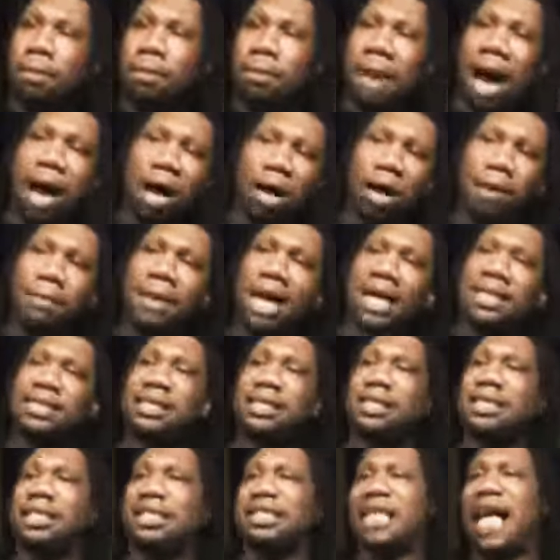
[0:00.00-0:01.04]
Malcolm
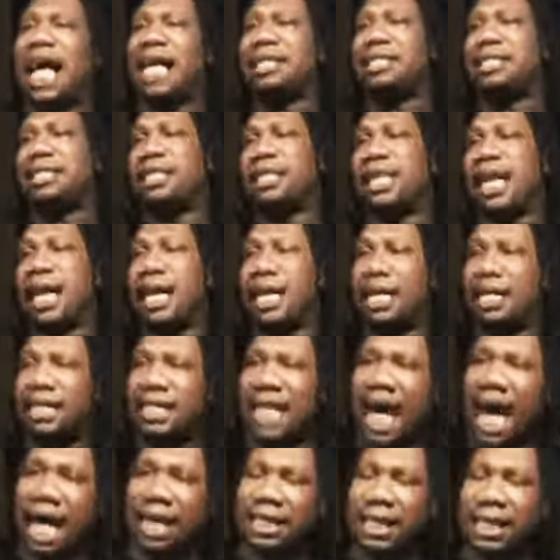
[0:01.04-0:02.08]
X is assassinated,
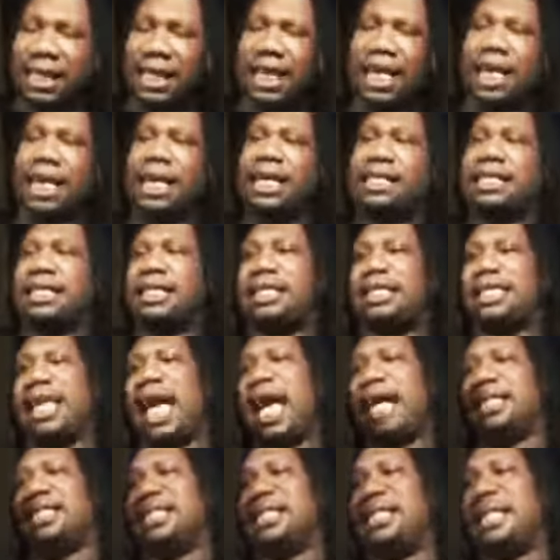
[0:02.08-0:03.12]
Dr. King is
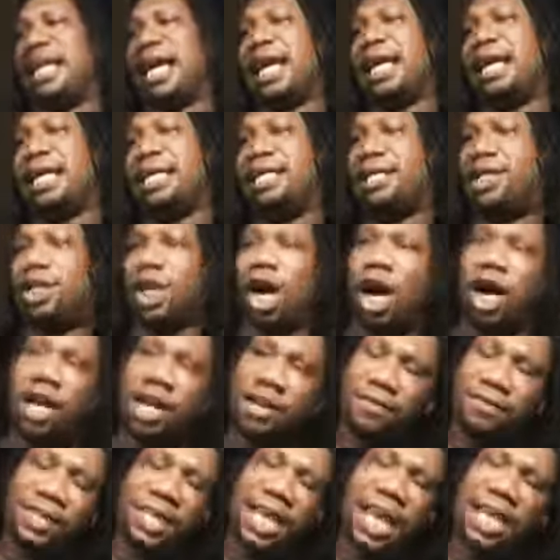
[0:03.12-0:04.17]
assassinated, John
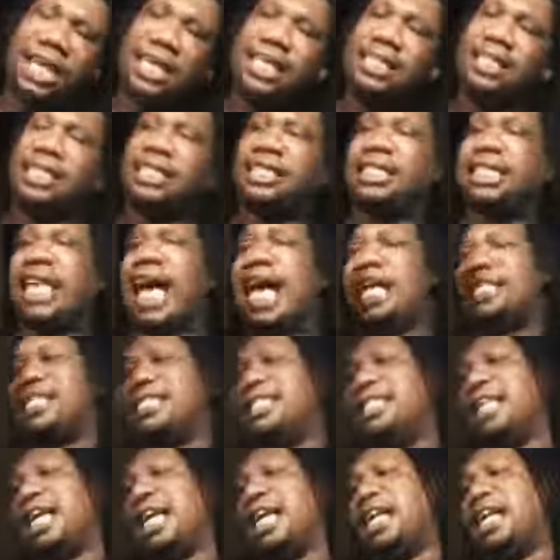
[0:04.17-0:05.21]
F. Kennedy's
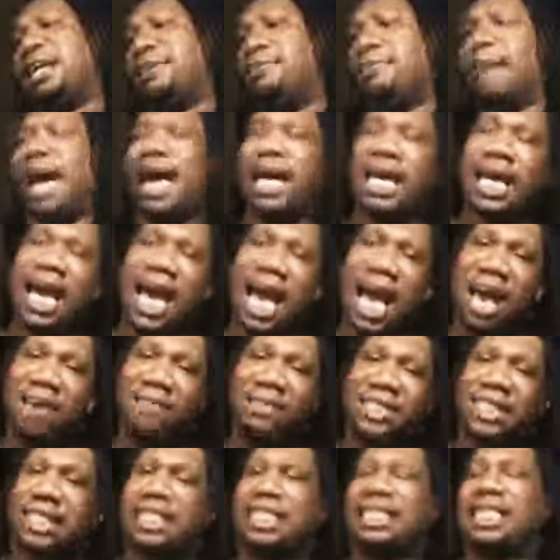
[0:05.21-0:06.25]
assassinated, Medgar
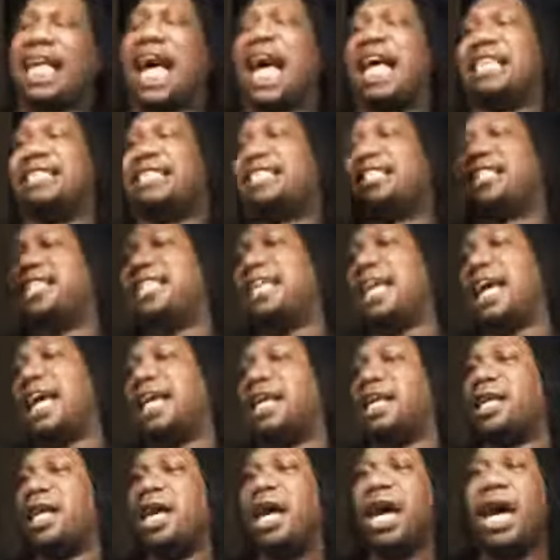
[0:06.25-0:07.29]
Evers
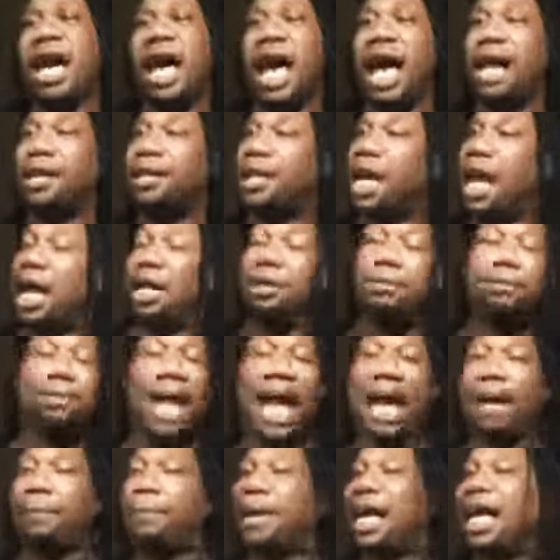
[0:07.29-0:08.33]
assassinated, and, and
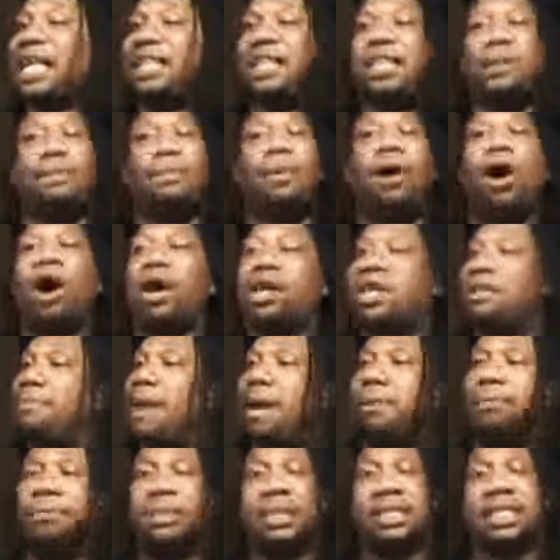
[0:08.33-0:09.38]
Black Panther Party
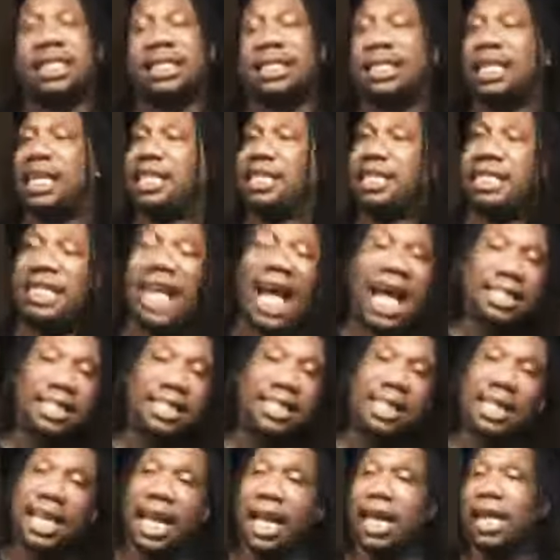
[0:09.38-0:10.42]
members it's
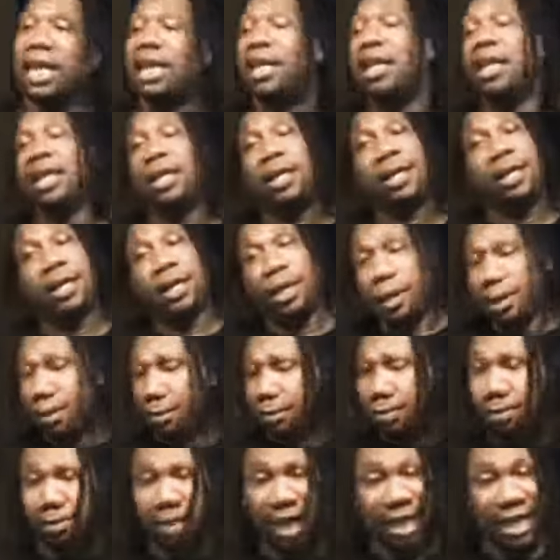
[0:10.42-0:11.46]
assassinated.
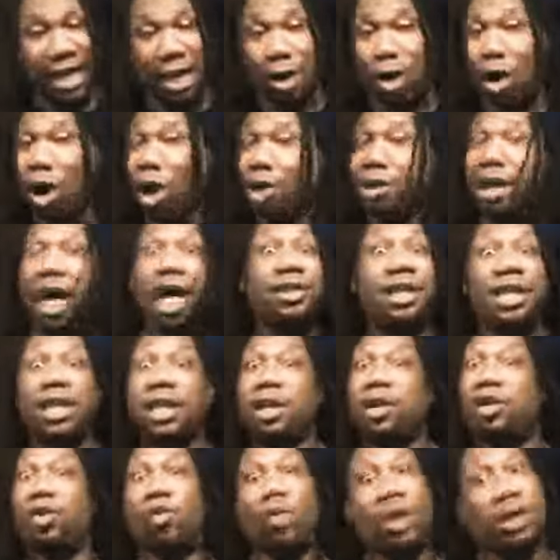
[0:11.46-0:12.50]
And then all the other
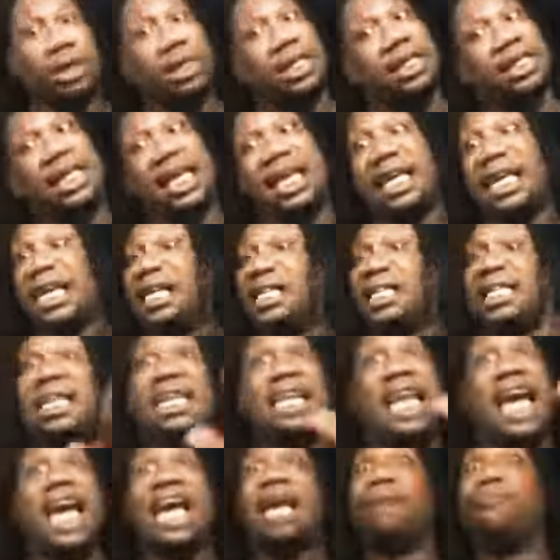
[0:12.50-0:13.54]
little ones that didn't get the
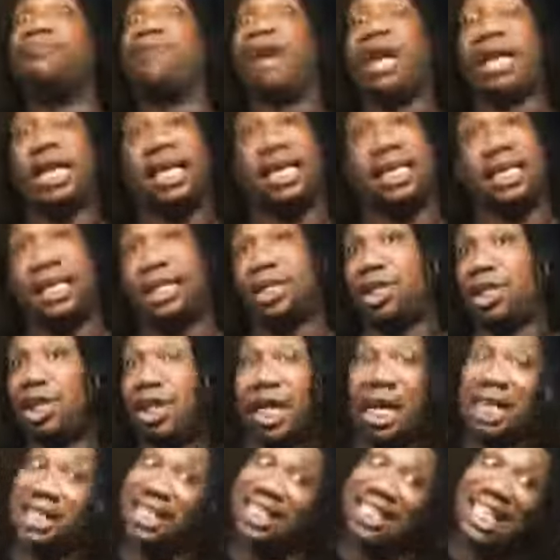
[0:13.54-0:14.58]
name
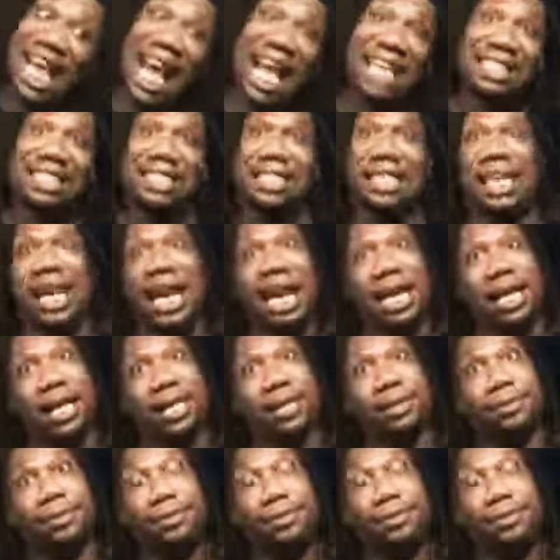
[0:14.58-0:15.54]
recognition assassinated.